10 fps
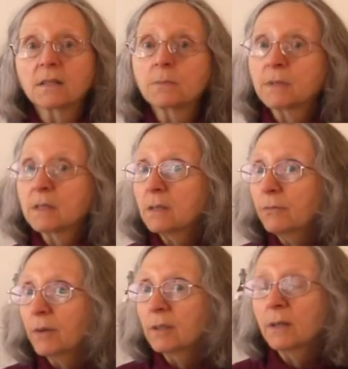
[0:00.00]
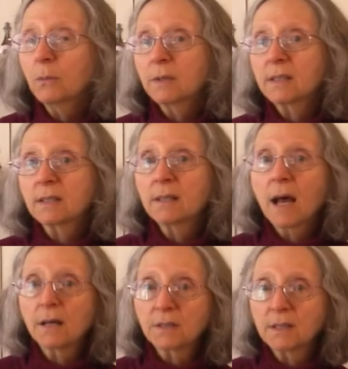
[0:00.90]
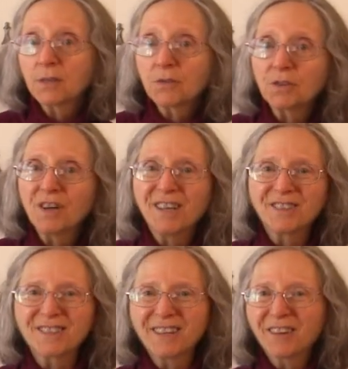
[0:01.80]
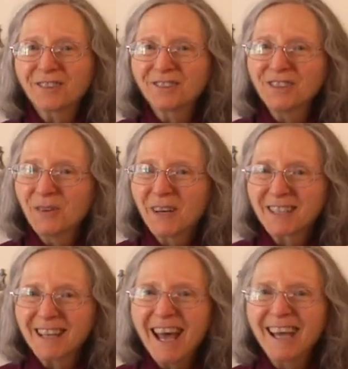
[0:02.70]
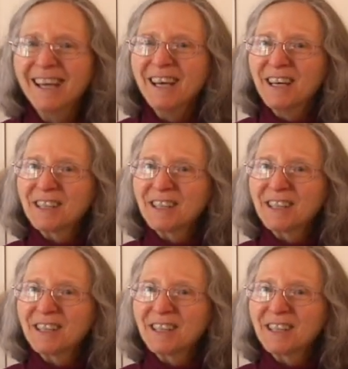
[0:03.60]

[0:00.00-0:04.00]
specifically what is now central and southern USA.